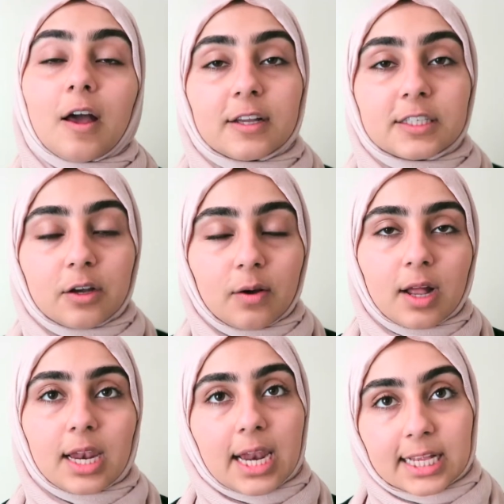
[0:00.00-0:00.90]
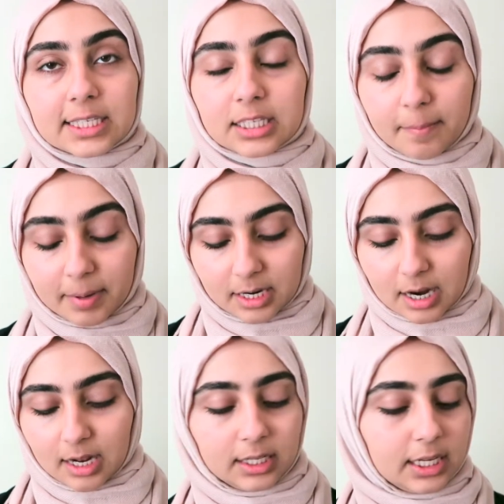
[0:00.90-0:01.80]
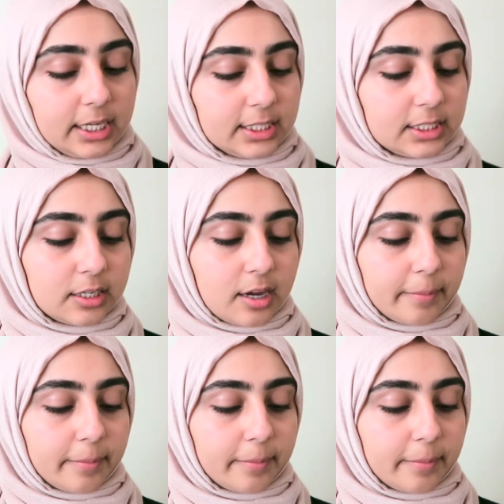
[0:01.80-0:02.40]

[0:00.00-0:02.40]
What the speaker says: Okay, so last but not least,